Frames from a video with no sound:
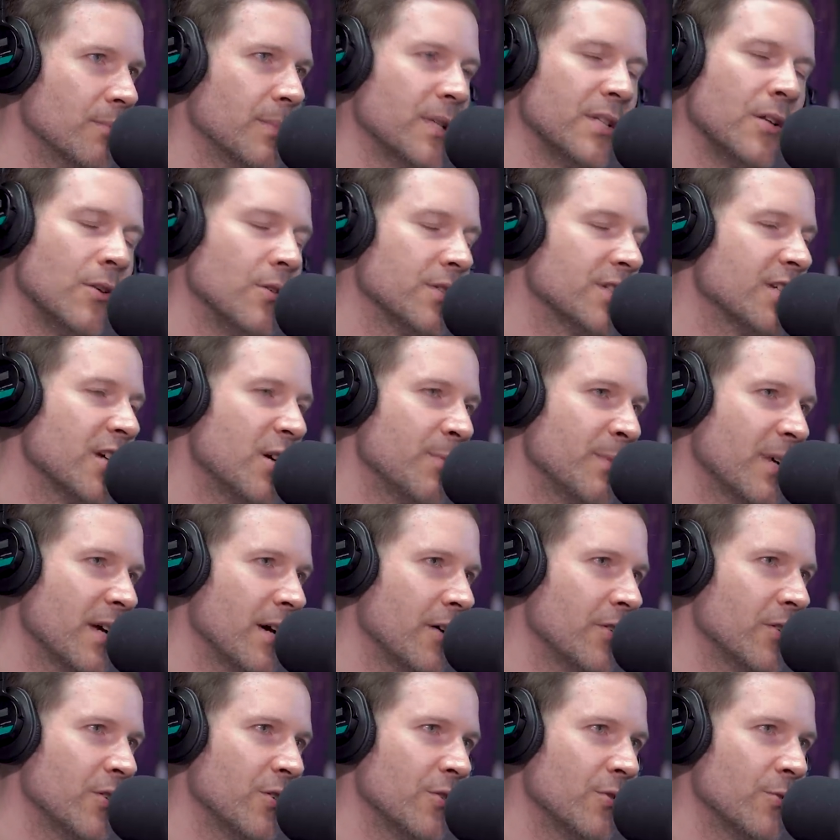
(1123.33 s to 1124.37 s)
but don't tell me I
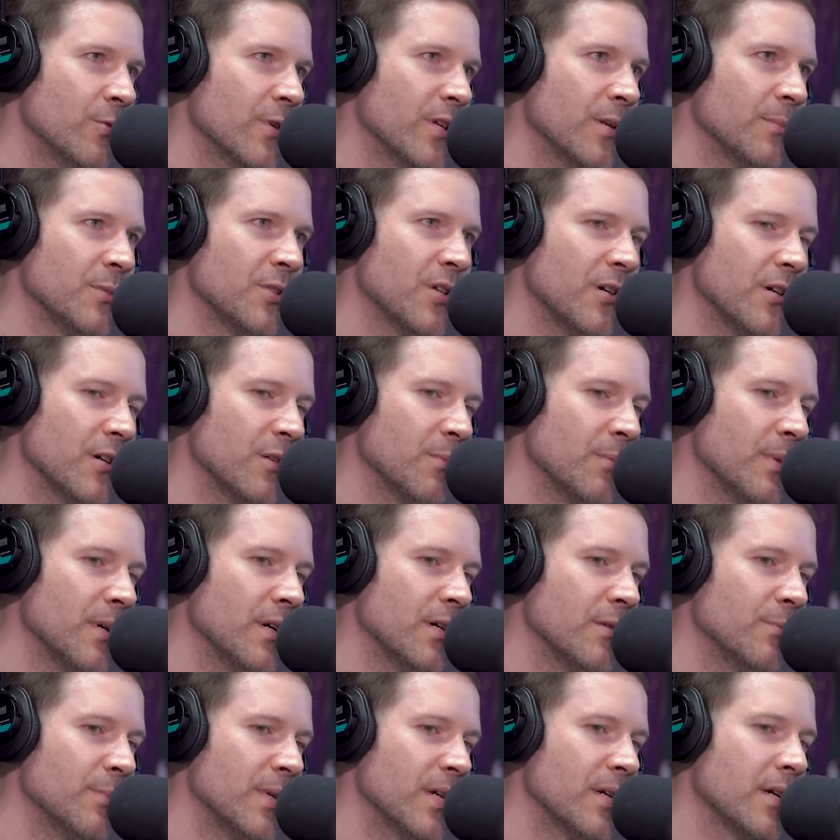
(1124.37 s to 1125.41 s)
don't know what I'm talking
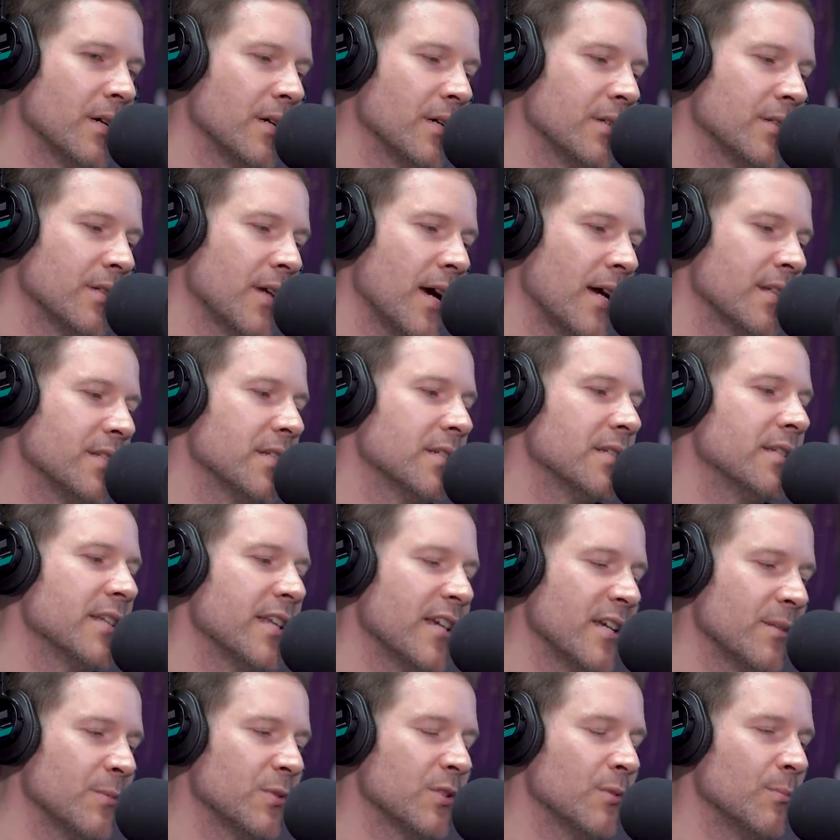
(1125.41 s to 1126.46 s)
about because I just
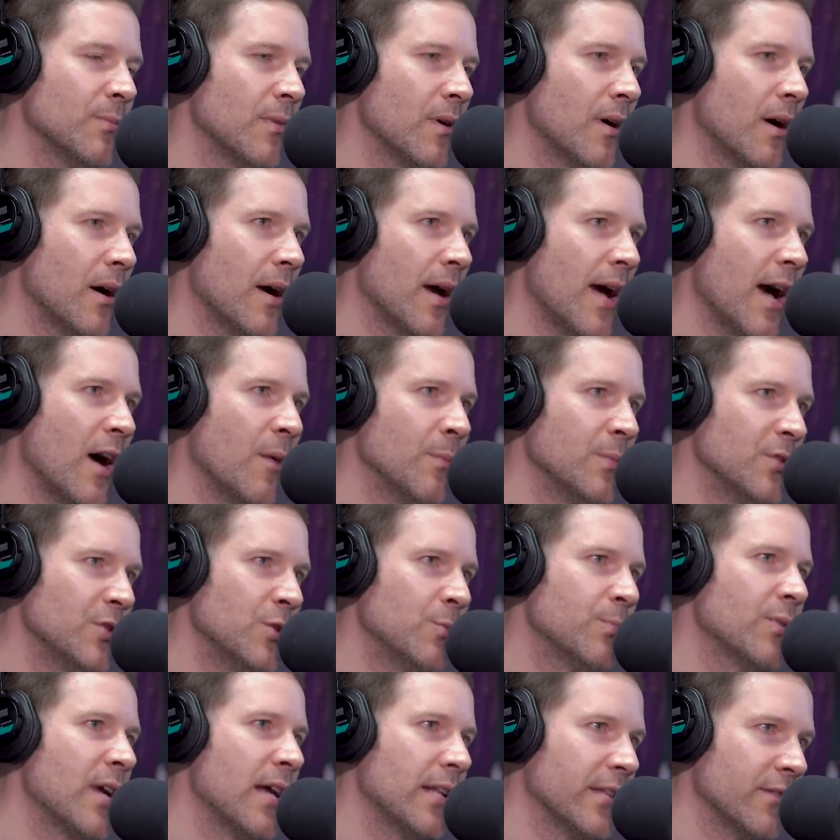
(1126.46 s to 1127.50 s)
named some albums
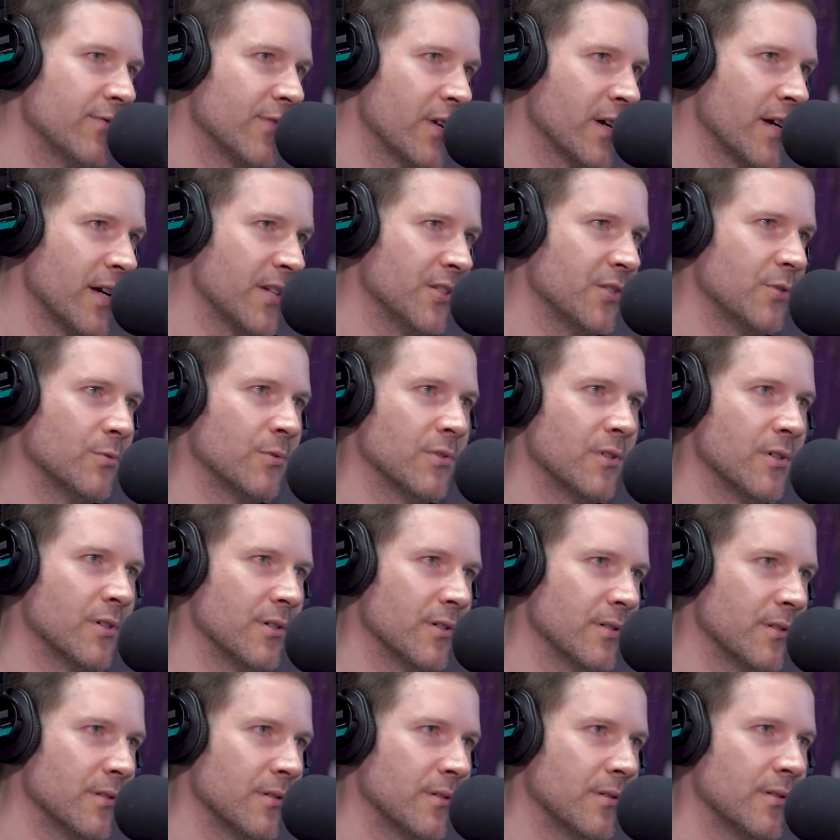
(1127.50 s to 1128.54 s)
you probably forgot you were
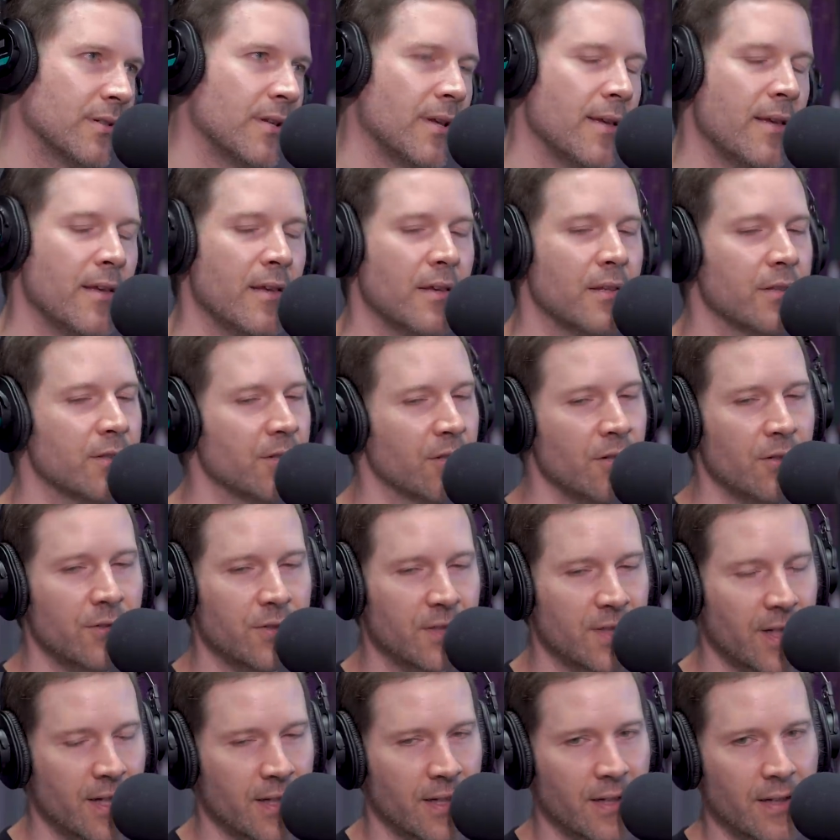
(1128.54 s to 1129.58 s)
on. Mm. Yeah, man. So don't
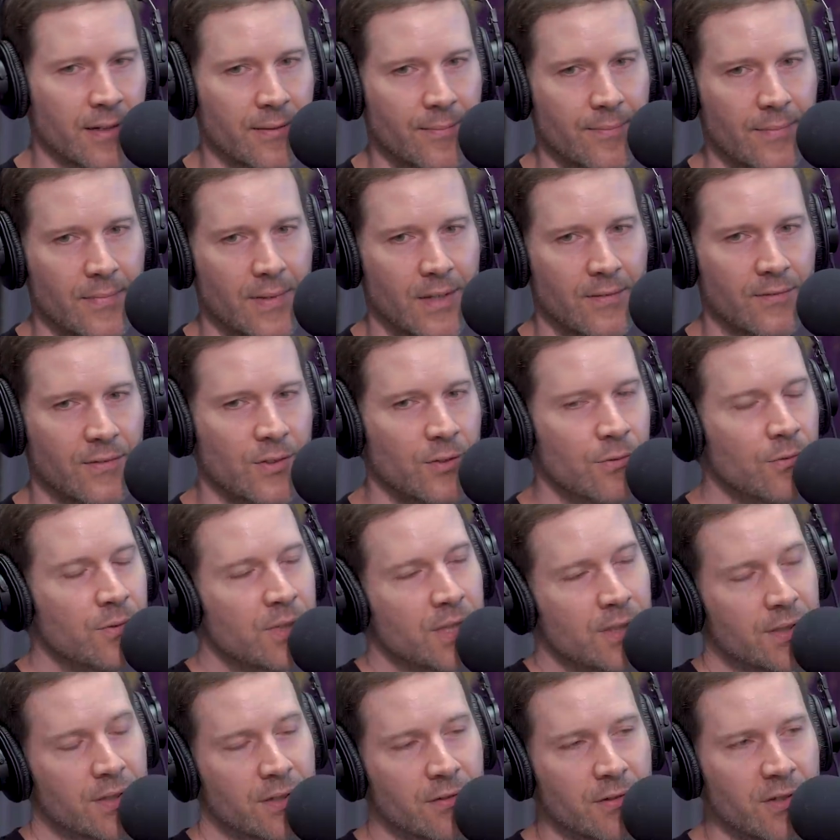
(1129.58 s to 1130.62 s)
say that. If you
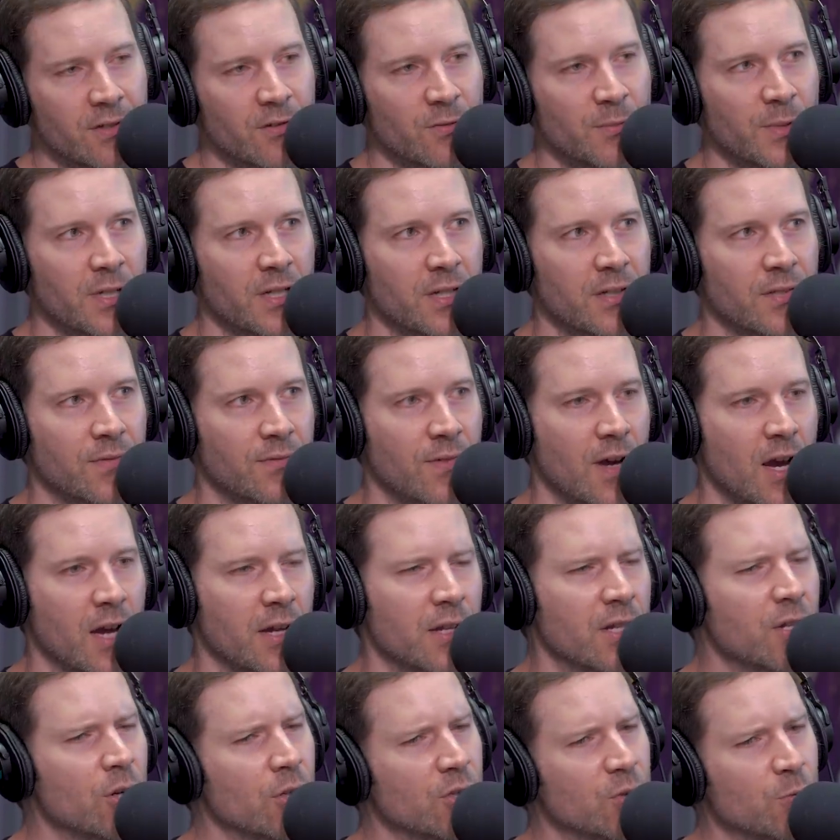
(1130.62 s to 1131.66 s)
disagree with me, that's
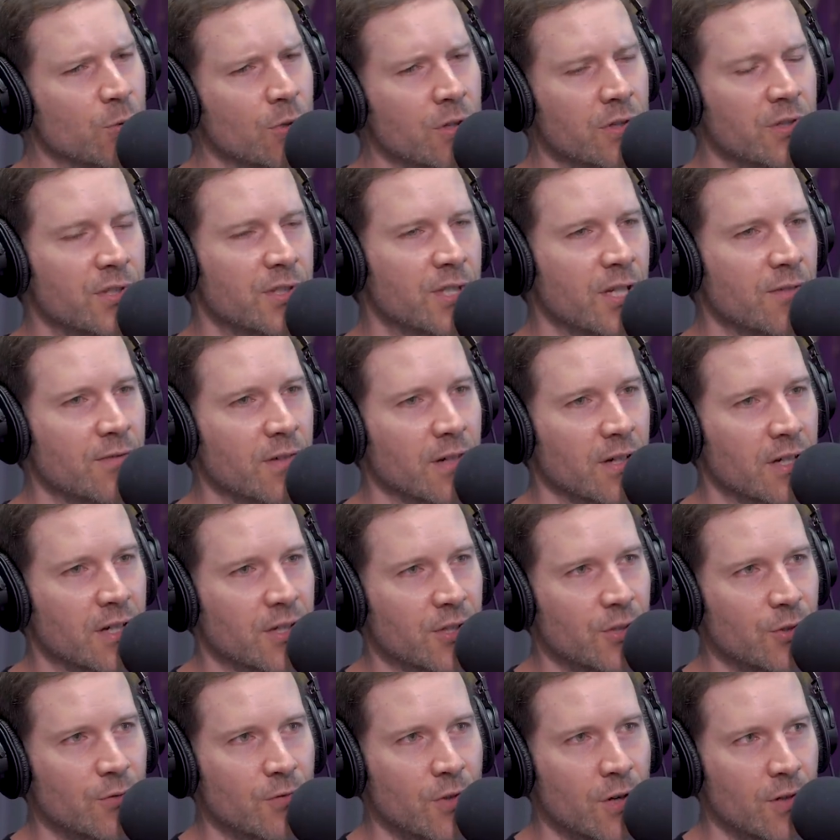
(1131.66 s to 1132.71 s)
fine. He goes, Well, it's different
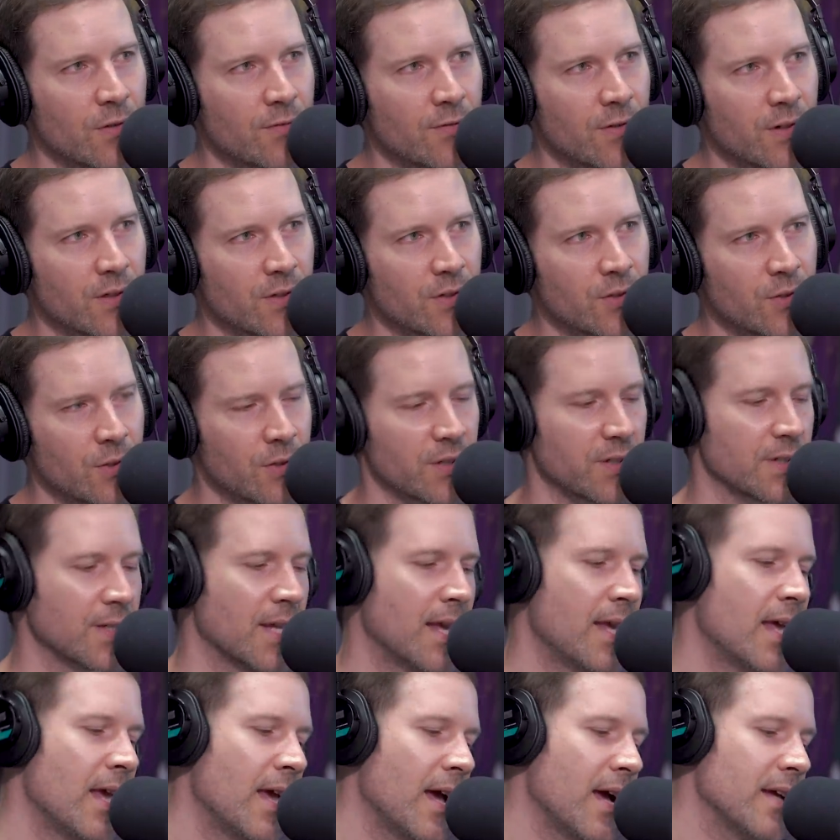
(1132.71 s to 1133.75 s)
because you wrote it for the source.
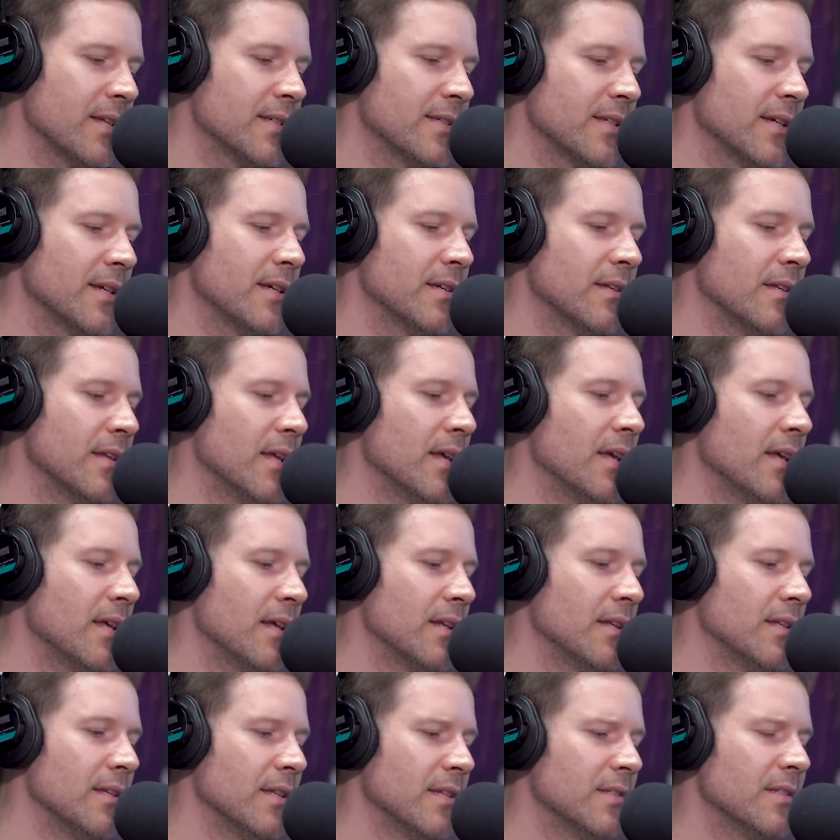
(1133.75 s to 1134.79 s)
I said,
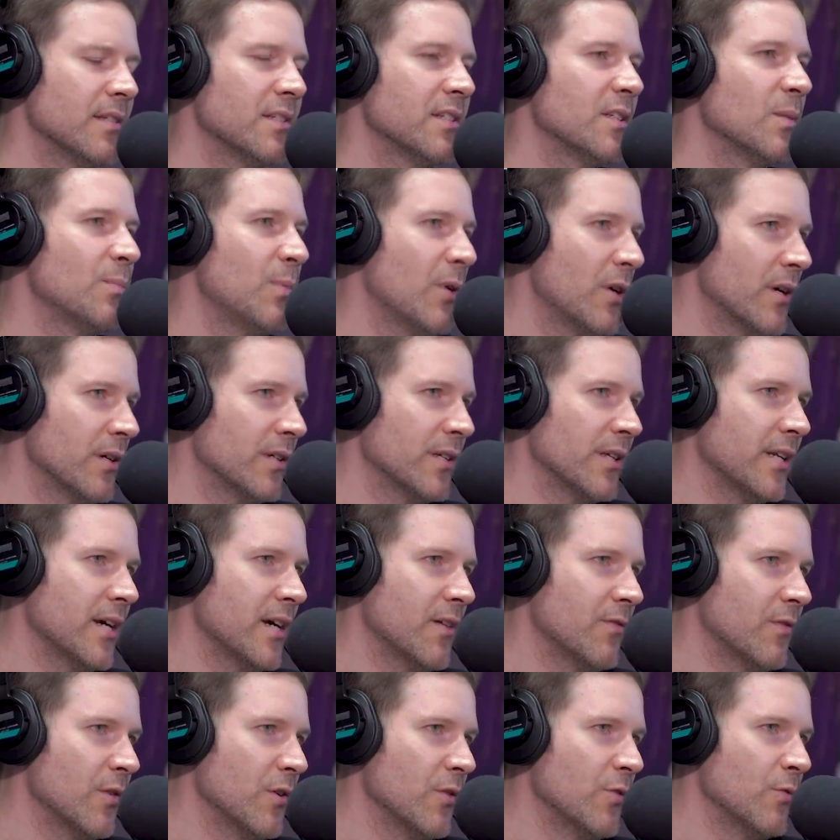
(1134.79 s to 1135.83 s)
This is the part that
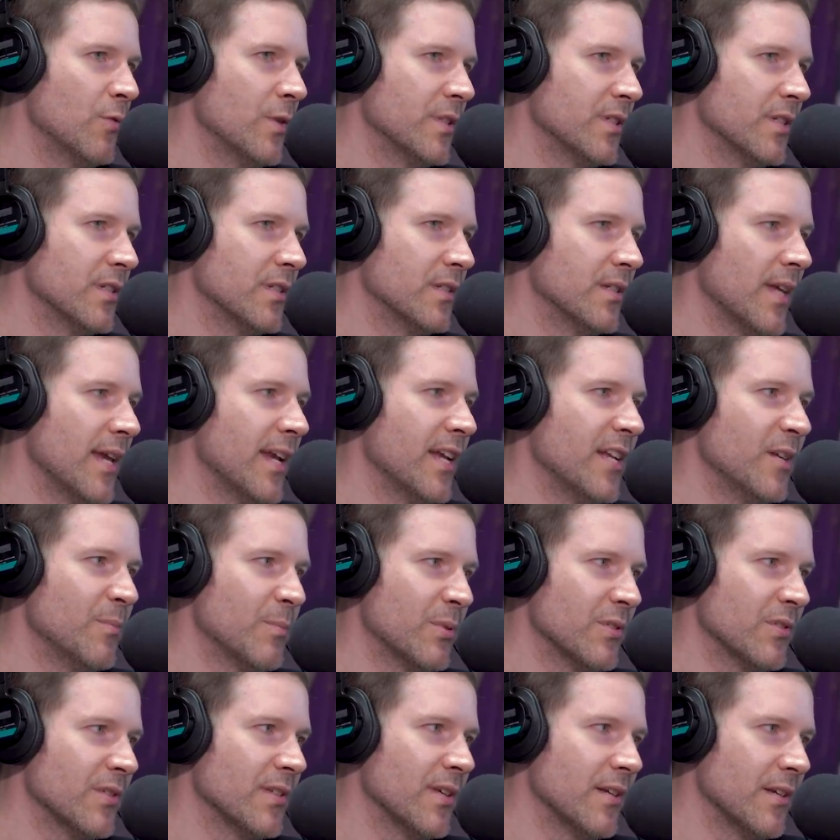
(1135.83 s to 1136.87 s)
I wrote, which is
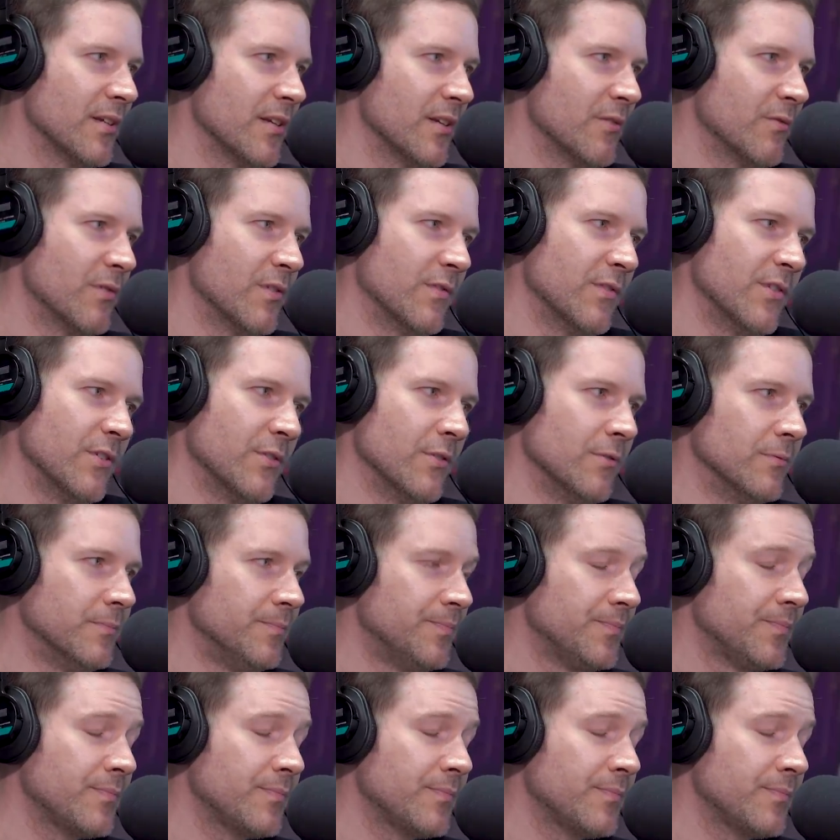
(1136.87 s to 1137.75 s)
80% of the review.